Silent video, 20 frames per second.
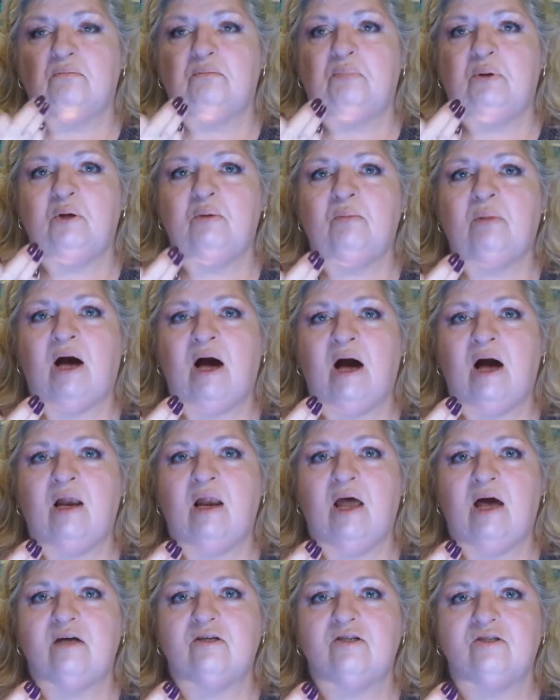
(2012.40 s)
put my
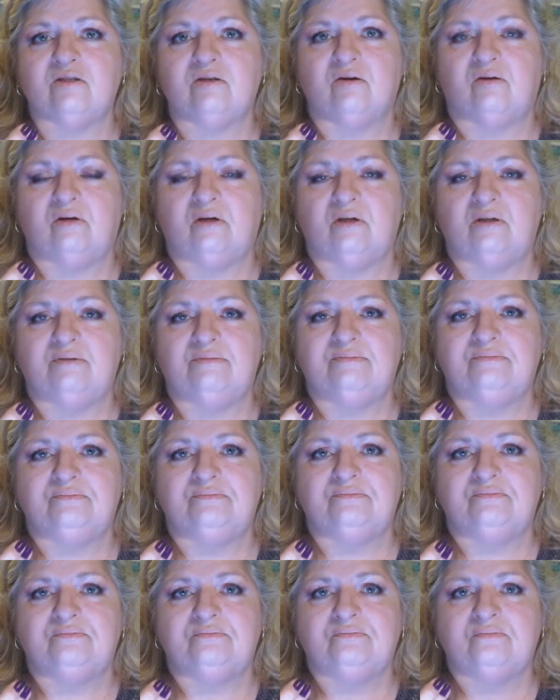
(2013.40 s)
eyelashes on.
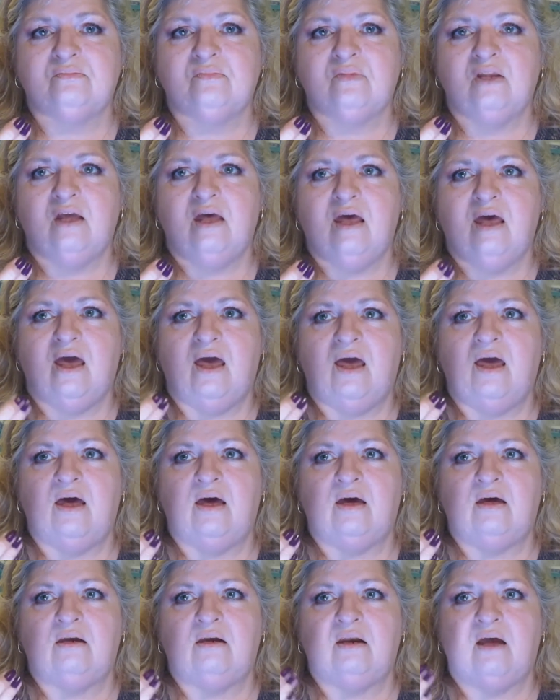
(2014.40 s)

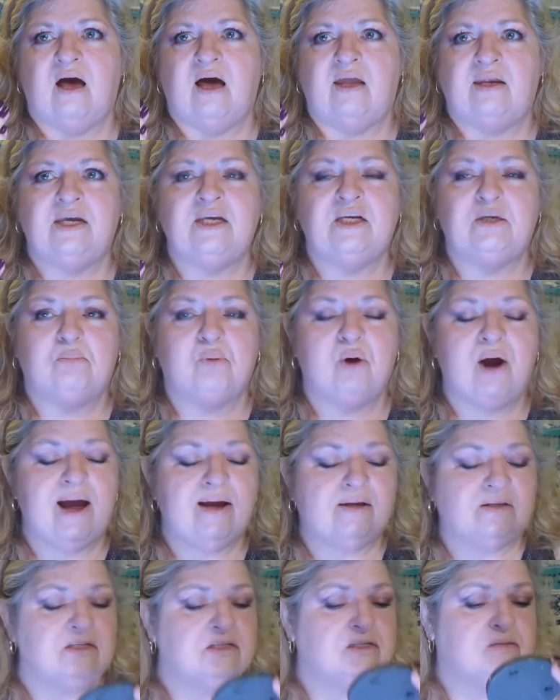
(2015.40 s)
And I need to
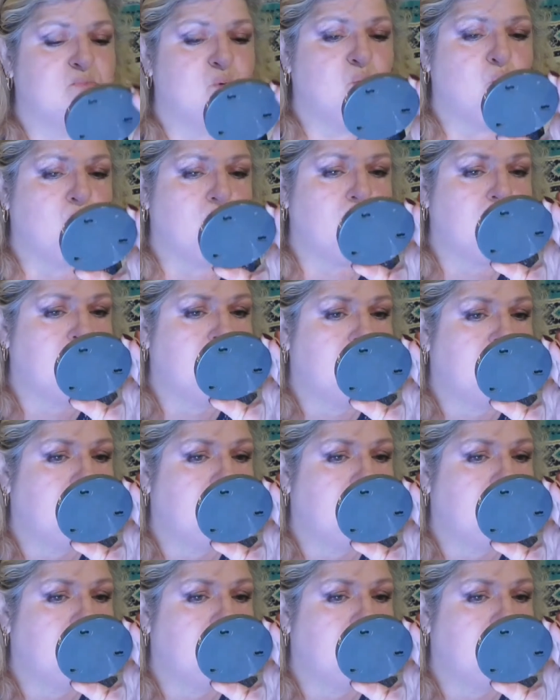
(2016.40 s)
practice more.